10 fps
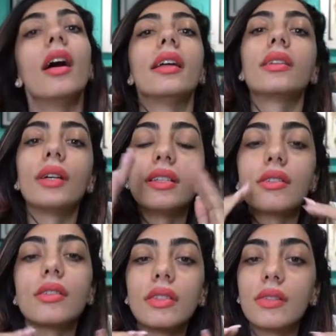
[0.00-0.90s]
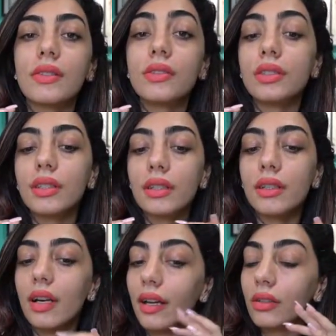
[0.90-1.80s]
Anyway, so this is the
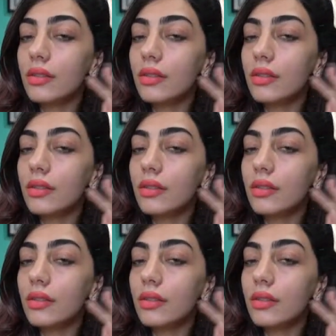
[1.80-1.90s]
look. I know